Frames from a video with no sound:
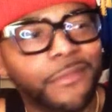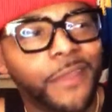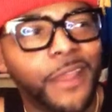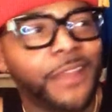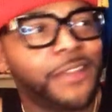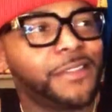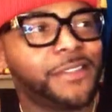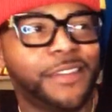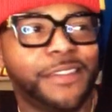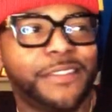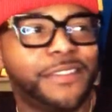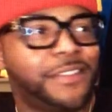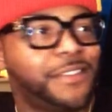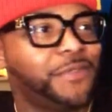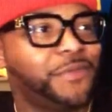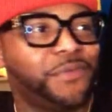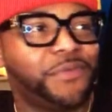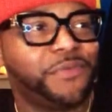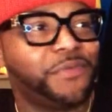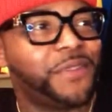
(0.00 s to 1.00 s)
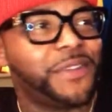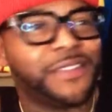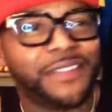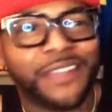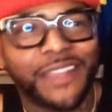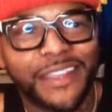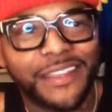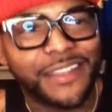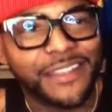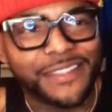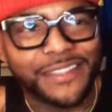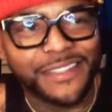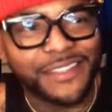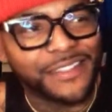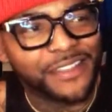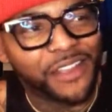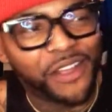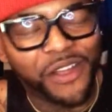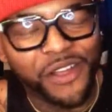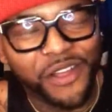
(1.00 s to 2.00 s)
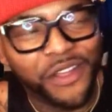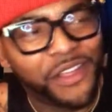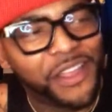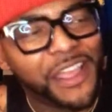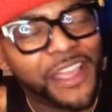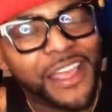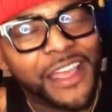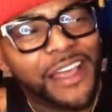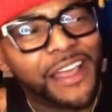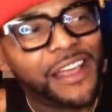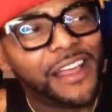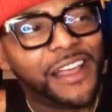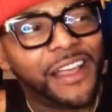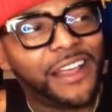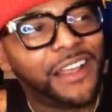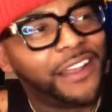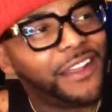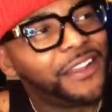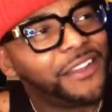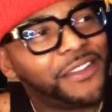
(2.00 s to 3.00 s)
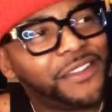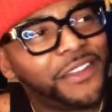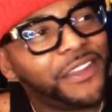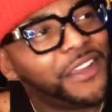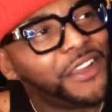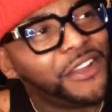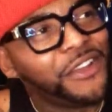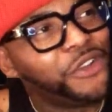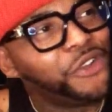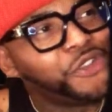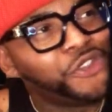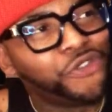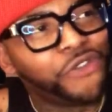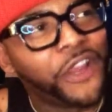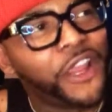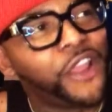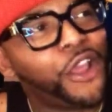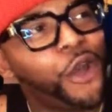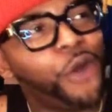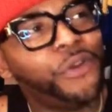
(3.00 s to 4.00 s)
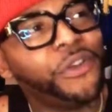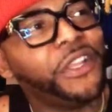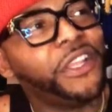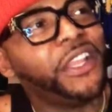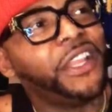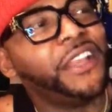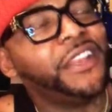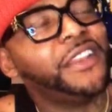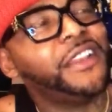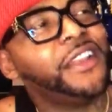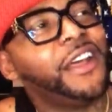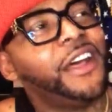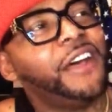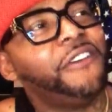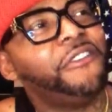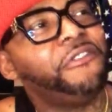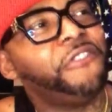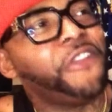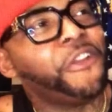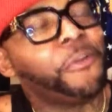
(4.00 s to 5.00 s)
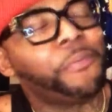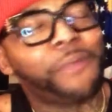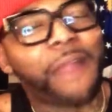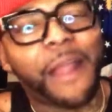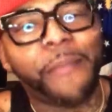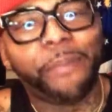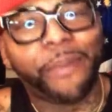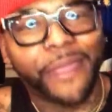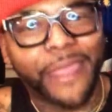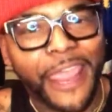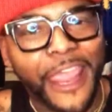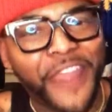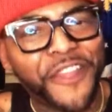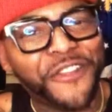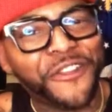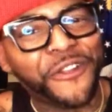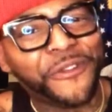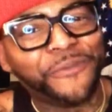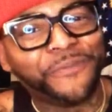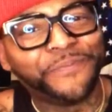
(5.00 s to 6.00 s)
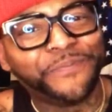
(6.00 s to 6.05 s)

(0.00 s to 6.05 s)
It's just, once again, this is all, draconian fear propaganda.